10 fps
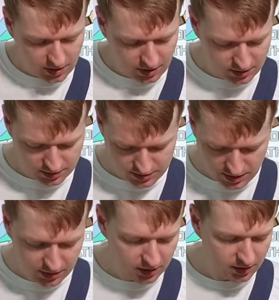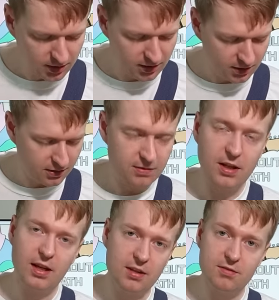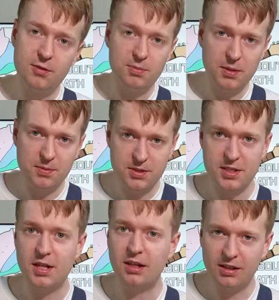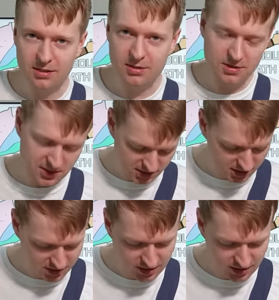And technically, I've had a few people say, I know this, it's